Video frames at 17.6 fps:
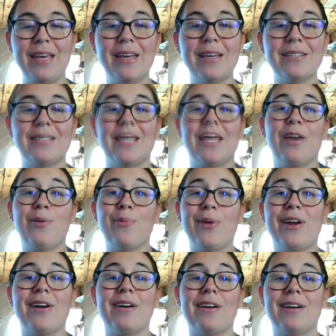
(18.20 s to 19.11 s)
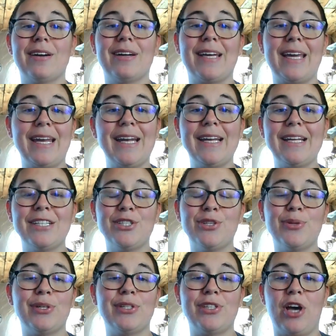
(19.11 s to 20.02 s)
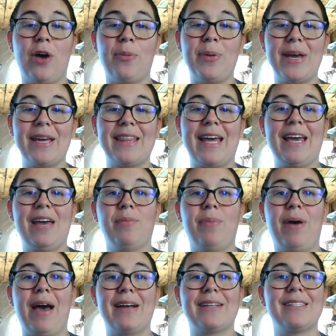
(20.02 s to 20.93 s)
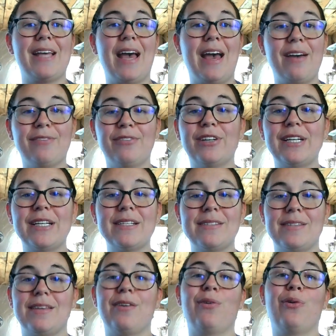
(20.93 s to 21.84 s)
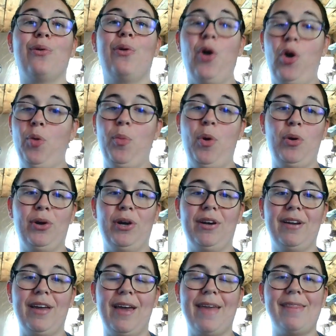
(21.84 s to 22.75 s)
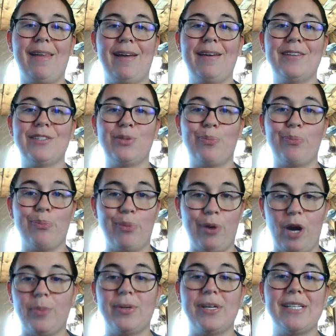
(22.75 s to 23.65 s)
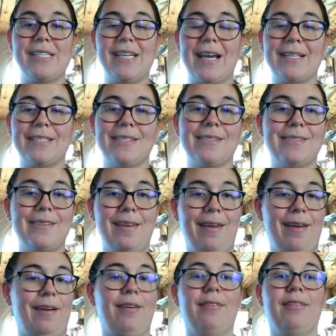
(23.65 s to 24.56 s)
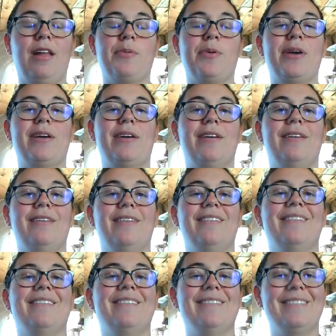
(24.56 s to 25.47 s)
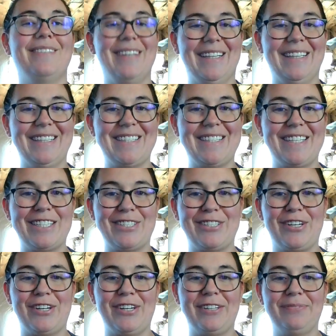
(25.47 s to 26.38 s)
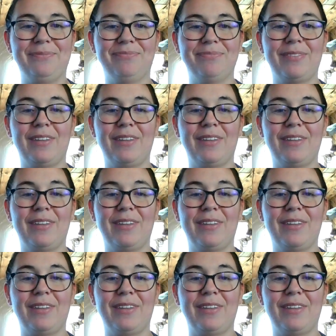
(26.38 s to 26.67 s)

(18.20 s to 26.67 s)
Today we are getting into a topic that impacts every single homeowner, and that is property taxes here in Lubbock. Now let's get started.